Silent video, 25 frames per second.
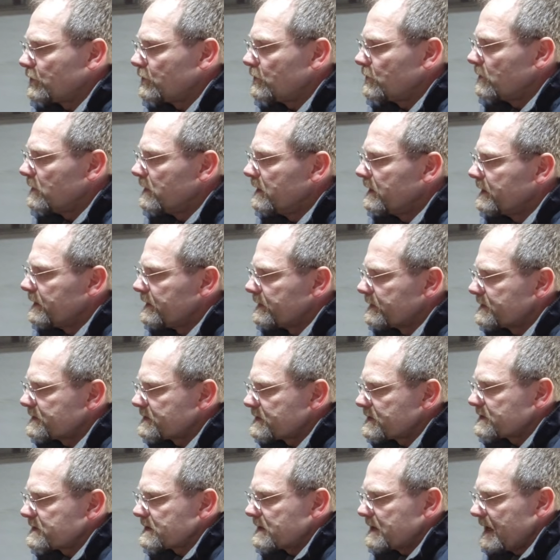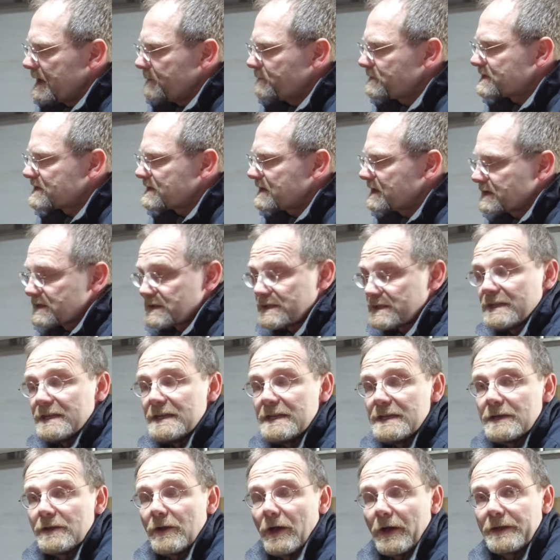2, this is an
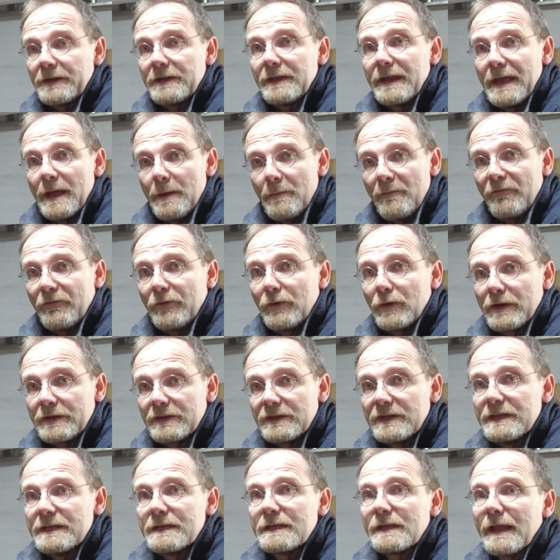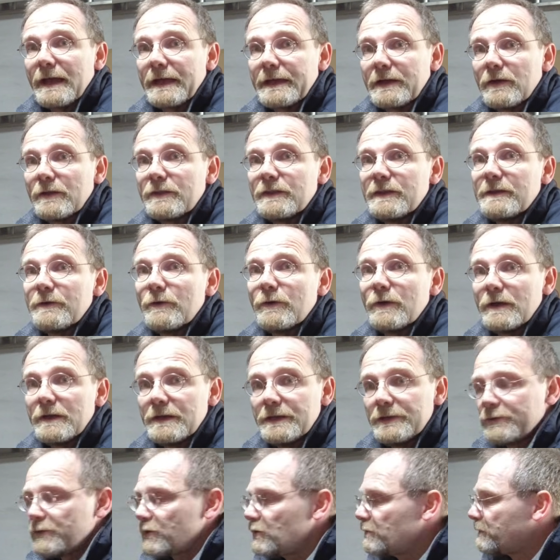M16, not an M14 like on the
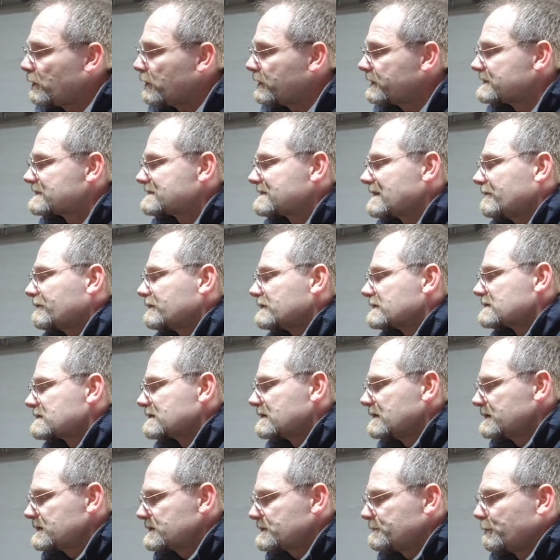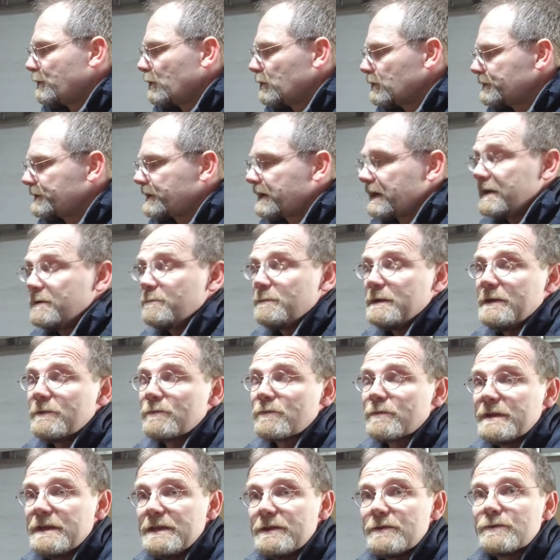early 2.7s. This bolt can be
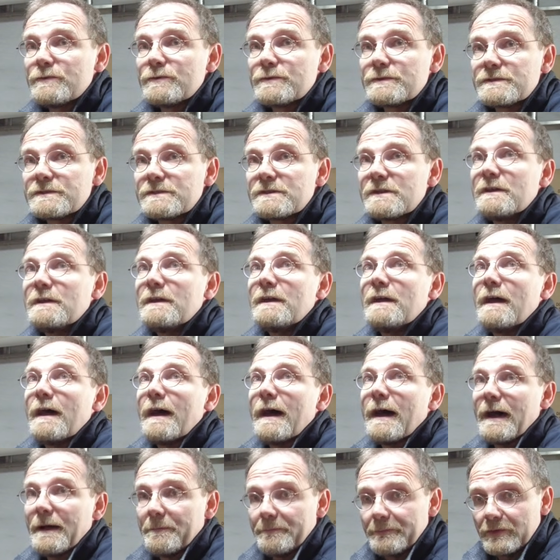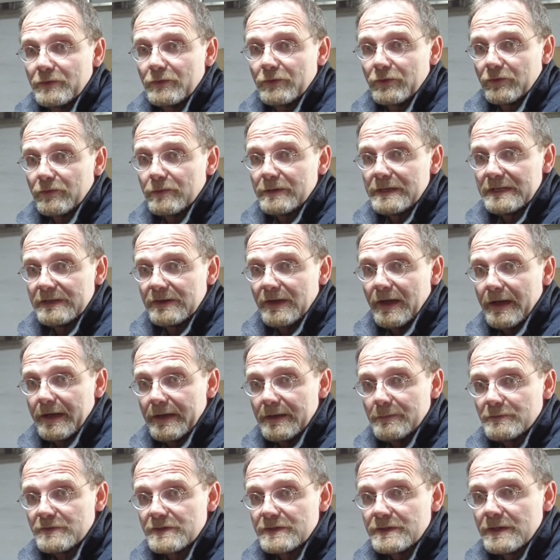reused up to 3
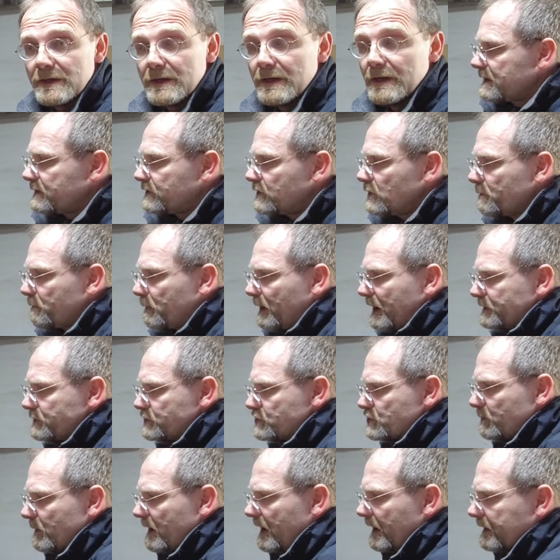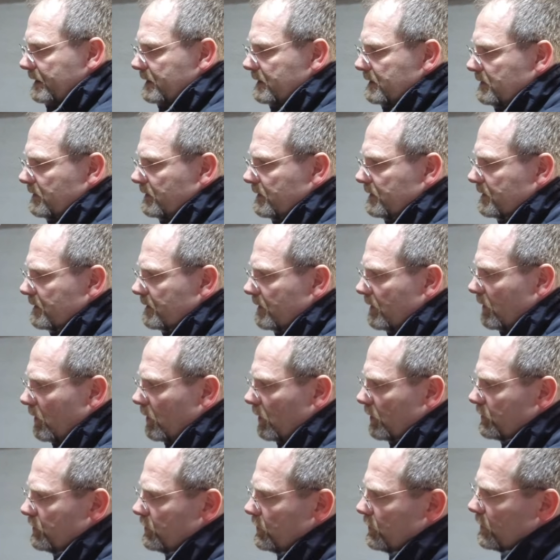times and you punch mark it
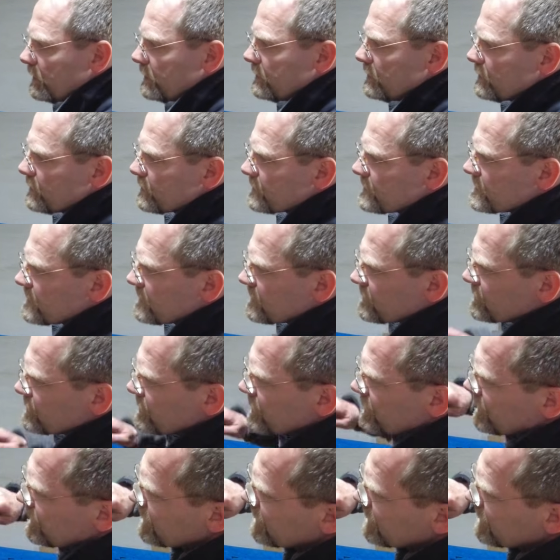on your usage.